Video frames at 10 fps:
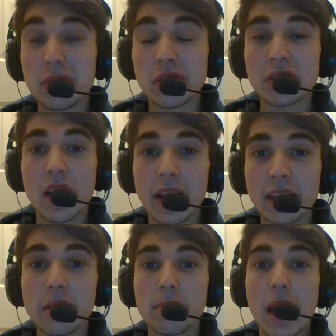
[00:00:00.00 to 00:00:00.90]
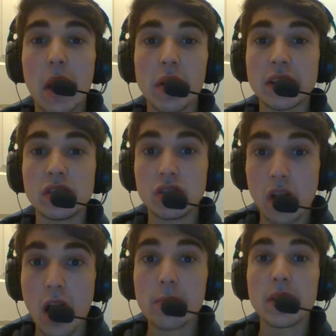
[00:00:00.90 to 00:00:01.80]
you're talking about a
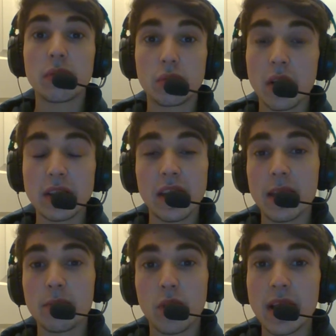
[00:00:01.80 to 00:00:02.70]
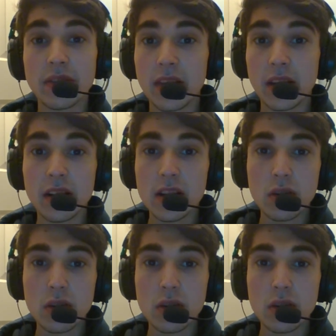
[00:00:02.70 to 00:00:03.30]
dominant run game right there.